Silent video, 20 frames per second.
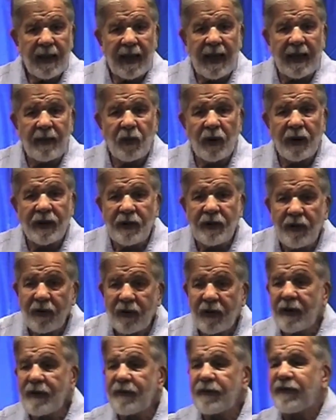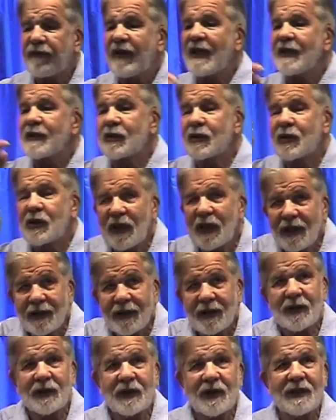And when you confess
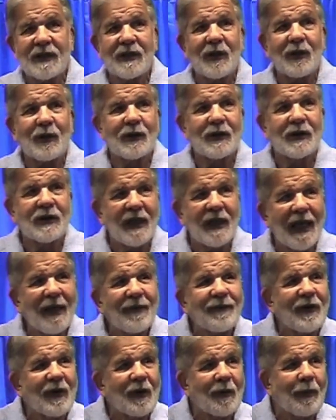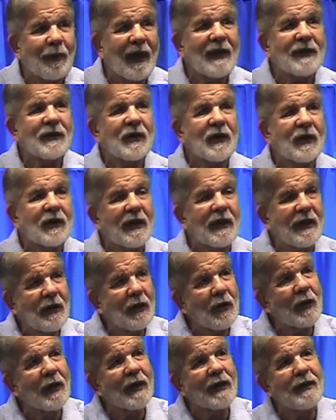Jesus as your Savior, basically
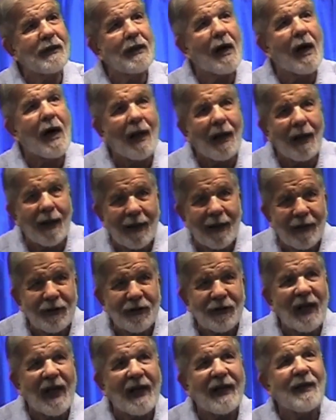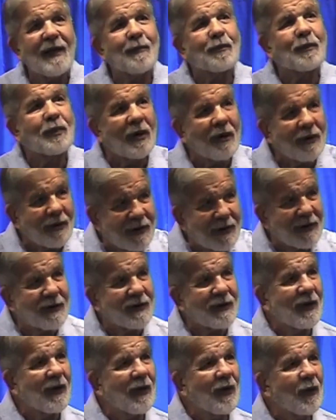you acknowledge that he
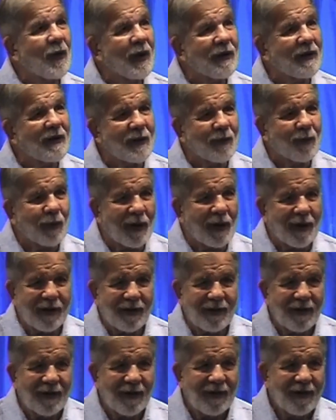purchased you with his blood.